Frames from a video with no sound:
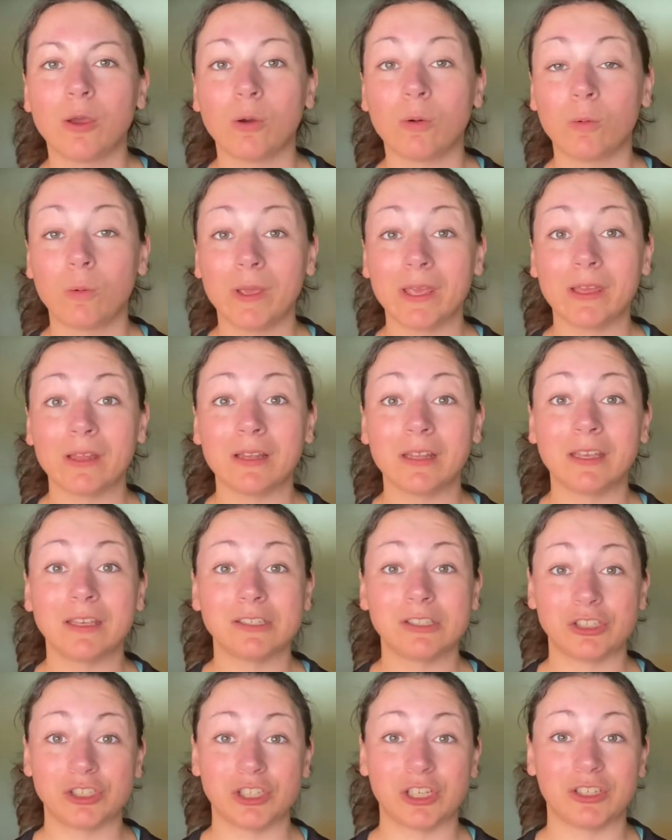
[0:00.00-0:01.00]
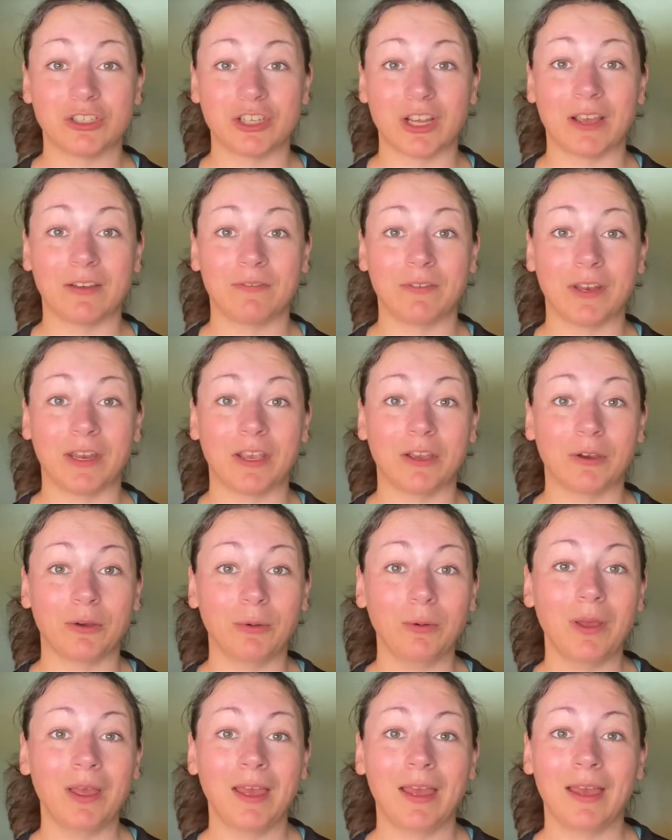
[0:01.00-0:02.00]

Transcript: weekly chit chat video.